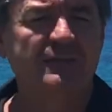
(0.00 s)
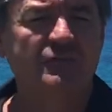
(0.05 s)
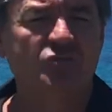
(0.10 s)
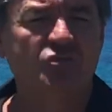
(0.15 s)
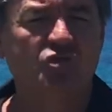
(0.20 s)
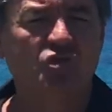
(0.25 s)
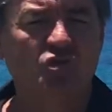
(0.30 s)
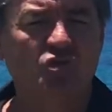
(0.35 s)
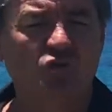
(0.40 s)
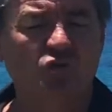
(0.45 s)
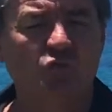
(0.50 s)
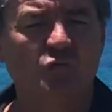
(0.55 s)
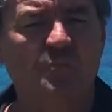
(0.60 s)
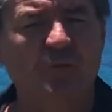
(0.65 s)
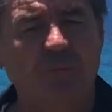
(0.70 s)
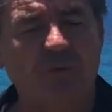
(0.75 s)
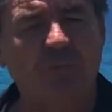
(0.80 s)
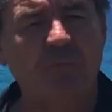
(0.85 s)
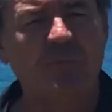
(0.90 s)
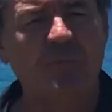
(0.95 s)
due,
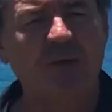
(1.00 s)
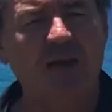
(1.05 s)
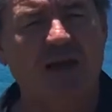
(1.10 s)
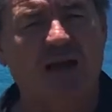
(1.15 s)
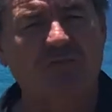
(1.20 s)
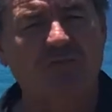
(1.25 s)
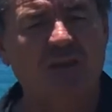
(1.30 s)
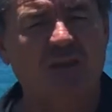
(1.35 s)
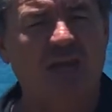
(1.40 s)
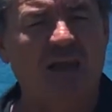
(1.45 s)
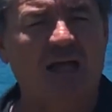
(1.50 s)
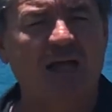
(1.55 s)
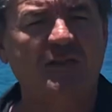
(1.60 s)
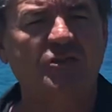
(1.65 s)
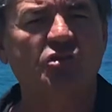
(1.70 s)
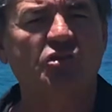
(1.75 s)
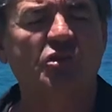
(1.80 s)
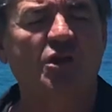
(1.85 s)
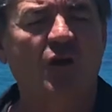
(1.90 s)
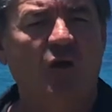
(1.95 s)
probably a bit after
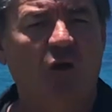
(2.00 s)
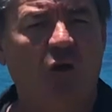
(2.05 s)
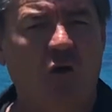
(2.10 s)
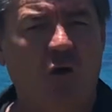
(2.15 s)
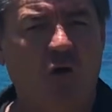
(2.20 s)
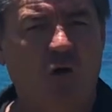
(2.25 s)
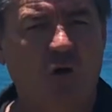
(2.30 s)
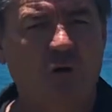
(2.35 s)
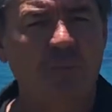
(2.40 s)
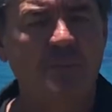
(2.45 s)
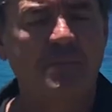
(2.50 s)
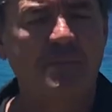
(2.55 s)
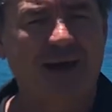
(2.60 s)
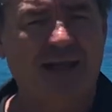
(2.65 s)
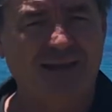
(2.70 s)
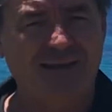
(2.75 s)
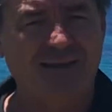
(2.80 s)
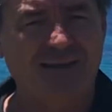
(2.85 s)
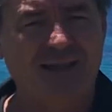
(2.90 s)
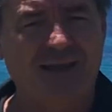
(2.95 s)
lunch on
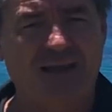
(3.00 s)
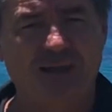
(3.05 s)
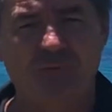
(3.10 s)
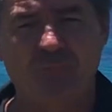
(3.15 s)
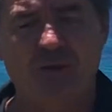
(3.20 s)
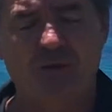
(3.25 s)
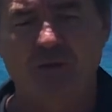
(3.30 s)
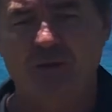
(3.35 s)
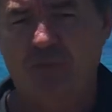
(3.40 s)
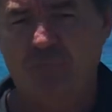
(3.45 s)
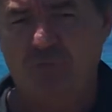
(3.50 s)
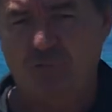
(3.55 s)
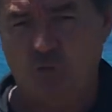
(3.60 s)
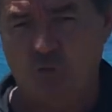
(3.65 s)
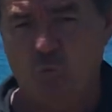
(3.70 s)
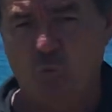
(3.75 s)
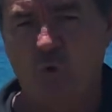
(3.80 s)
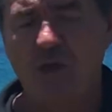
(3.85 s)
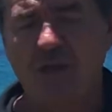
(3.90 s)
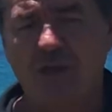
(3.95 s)
Monday. But the
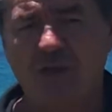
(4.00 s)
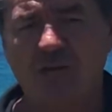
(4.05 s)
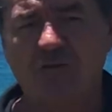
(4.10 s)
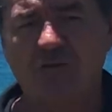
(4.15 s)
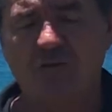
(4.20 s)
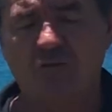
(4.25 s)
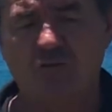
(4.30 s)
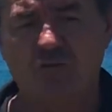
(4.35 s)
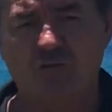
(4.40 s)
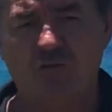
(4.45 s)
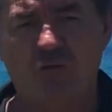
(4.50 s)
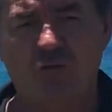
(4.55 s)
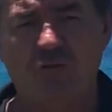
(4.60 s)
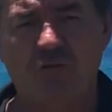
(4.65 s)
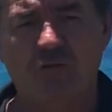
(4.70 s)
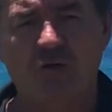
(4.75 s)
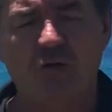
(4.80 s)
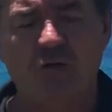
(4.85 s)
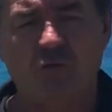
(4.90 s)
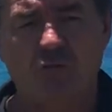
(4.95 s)
weekend
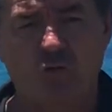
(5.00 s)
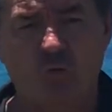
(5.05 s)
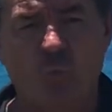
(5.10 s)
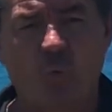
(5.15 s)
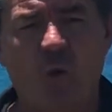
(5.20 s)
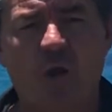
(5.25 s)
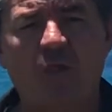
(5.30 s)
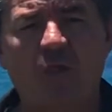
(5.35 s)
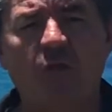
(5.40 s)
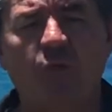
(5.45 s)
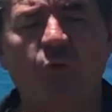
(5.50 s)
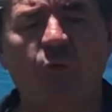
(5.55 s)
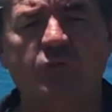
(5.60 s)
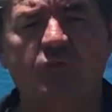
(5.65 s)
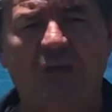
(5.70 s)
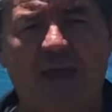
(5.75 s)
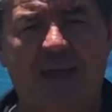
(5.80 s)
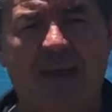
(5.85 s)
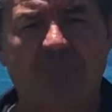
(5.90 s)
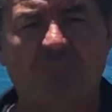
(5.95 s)
itself, the weather
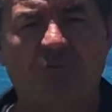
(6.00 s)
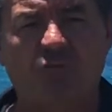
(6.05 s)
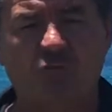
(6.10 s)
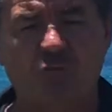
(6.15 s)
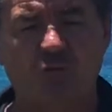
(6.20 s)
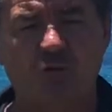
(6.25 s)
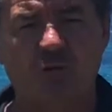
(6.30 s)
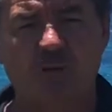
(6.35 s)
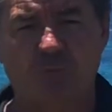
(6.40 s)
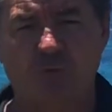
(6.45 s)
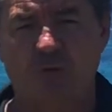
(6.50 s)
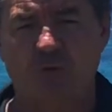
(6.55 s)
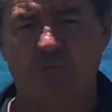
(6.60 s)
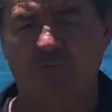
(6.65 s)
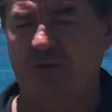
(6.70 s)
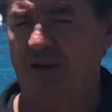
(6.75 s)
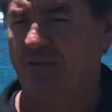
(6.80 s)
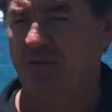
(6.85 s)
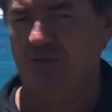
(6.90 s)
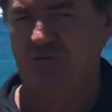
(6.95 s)
looks absolutely
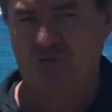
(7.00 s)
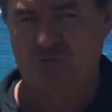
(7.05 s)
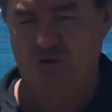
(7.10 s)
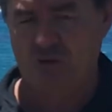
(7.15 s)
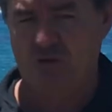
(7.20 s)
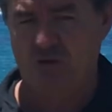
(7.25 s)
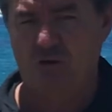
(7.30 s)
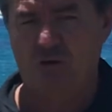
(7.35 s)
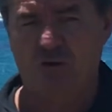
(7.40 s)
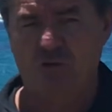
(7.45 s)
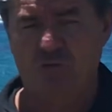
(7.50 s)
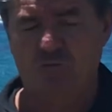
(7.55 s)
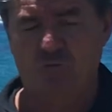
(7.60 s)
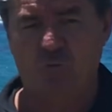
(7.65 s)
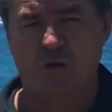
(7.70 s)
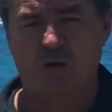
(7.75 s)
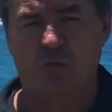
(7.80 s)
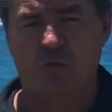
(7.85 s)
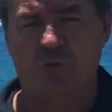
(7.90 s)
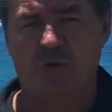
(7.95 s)
perfect, and there's not a lot of
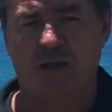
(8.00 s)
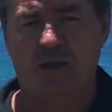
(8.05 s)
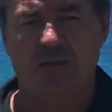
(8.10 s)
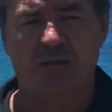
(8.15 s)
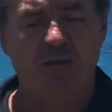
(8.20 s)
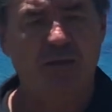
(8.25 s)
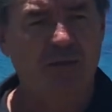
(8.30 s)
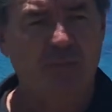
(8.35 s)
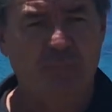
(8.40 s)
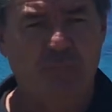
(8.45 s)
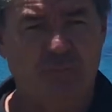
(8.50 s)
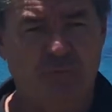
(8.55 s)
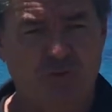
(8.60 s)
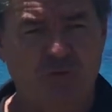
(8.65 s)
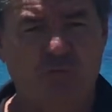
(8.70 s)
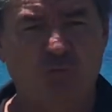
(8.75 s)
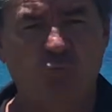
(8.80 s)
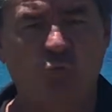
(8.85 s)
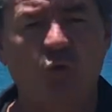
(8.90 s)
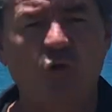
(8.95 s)
swell around. But
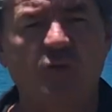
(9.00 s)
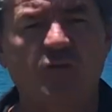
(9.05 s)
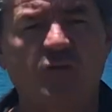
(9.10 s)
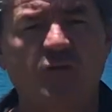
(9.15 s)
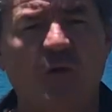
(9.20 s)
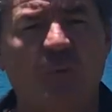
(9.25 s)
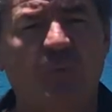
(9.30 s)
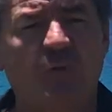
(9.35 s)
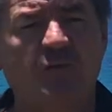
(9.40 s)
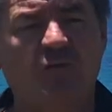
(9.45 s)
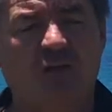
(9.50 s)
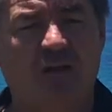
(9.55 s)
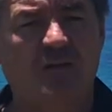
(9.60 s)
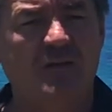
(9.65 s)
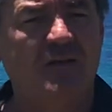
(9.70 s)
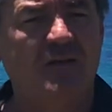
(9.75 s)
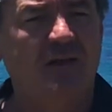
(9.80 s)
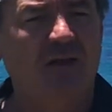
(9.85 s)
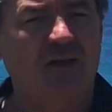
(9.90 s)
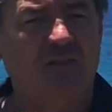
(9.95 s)
this water temperature
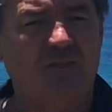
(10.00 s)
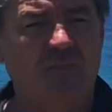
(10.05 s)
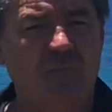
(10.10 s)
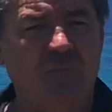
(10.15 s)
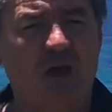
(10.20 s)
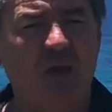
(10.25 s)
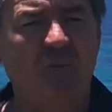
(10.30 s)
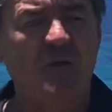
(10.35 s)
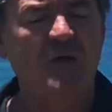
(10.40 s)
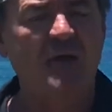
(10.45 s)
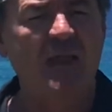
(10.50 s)
at the moment,